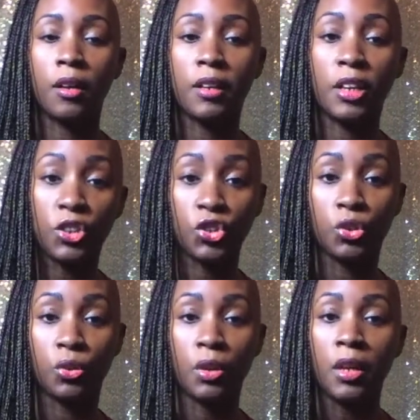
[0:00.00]

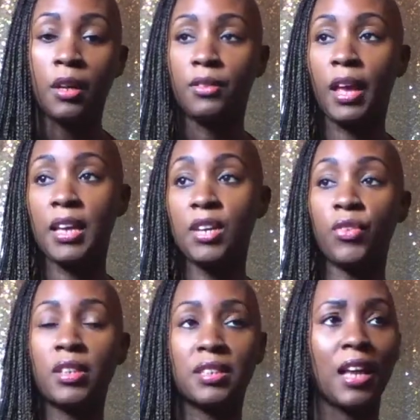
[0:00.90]
issue. They
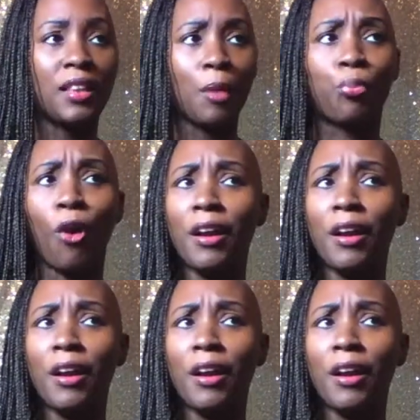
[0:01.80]
even said they brought